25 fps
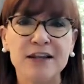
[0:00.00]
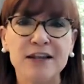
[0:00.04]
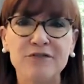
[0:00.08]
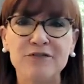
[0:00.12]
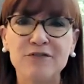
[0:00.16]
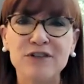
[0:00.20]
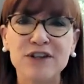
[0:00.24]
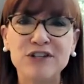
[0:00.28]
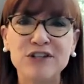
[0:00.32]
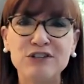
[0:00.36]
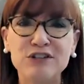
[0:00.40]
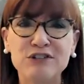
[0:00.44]

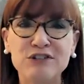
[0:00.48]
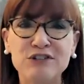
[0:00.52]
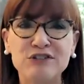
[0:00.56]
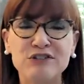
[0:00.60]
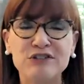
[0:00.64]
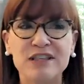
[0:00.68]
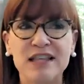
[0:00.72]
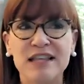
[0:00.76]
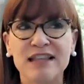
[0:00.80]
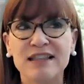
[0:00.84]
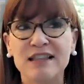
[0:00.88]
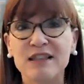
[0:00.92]
features
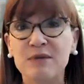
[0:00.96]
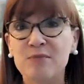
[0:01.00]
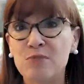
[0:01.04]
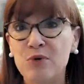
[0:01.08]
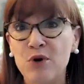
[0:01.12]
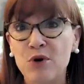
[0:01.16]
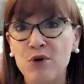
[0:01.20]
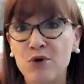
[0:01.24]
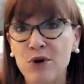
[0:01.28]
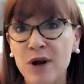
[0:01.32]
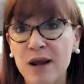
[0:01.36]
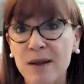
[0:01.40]
that the
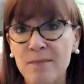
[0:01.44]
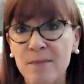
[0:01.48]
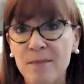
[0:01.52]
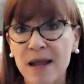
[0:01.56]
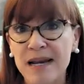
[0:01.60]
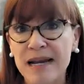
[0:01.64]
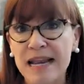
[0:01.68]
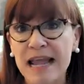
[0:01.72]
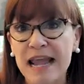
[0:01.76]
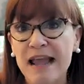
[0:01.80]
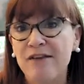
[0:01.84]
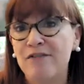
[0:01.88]
program
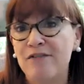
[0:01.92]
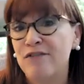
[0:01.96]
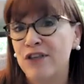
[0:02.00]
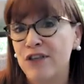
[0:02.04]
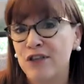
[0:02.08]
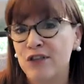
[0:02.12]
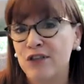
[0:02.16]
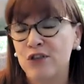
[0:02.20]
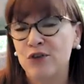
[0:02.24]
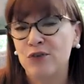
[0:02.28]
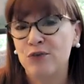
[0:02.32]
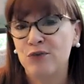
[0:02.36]
might have
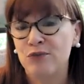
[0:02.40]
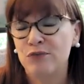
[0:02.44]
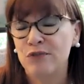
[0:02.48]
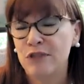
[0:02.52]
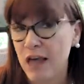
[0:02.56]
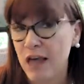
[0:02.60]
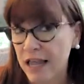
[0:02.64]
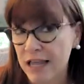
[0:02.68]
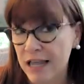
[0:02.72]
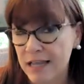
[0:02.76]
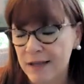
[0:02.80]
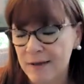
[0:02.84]
that you
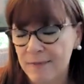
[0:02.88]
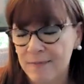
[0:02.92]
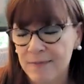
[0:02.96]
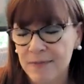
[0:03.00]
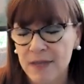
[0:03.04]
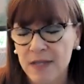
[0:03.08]
like.